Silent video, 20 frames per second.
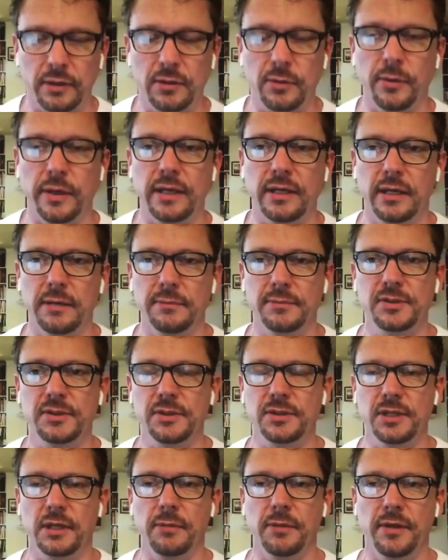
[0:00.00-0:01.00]
when it comes to
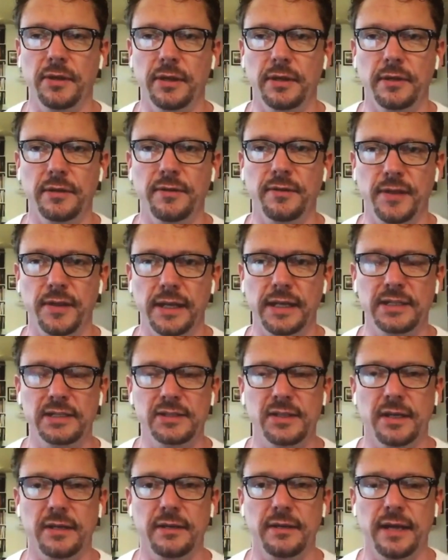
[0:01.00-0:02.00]
some of the things
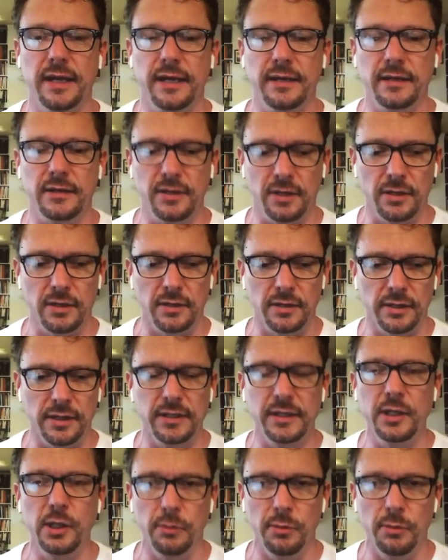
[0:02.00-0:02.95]
that occur in the human